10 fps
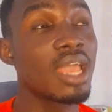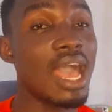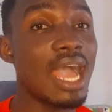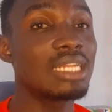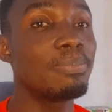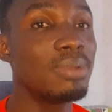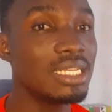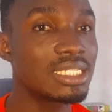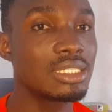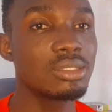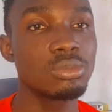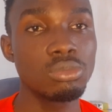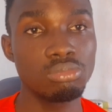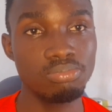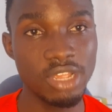And please
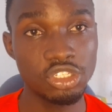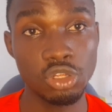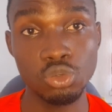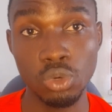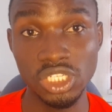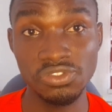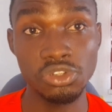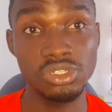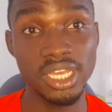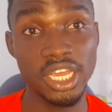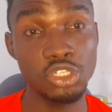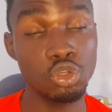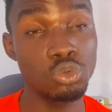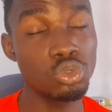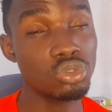make sure to watch this video to the end so
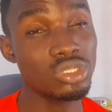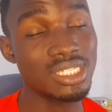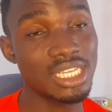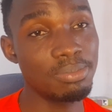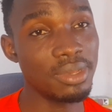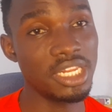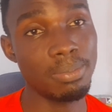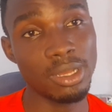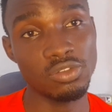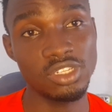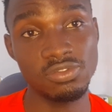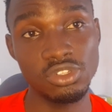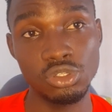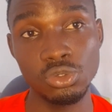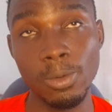you don't skip any part of this
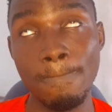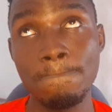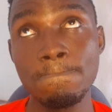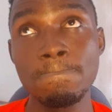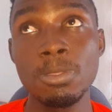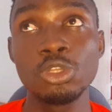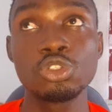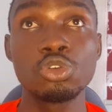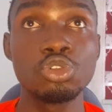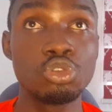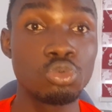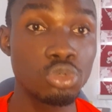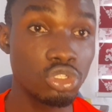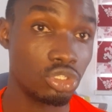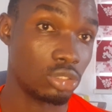video, so you
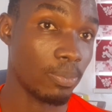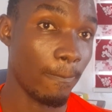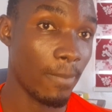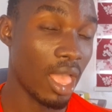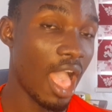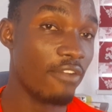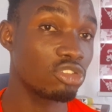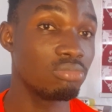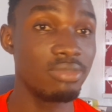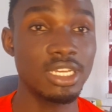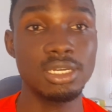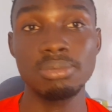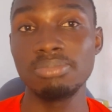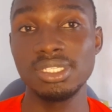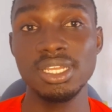won't have to make
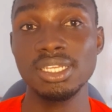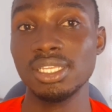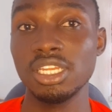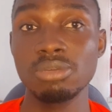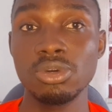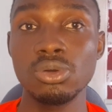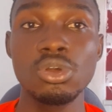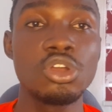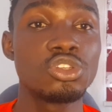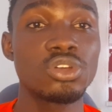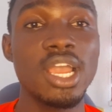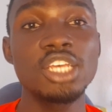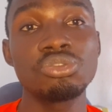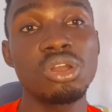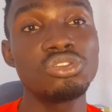mistakes anymore. So
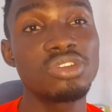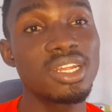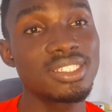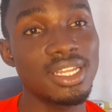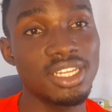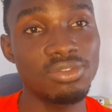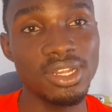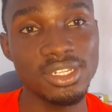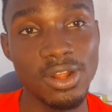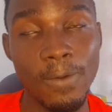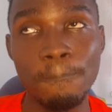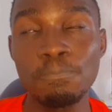guys, we're going to get started right now.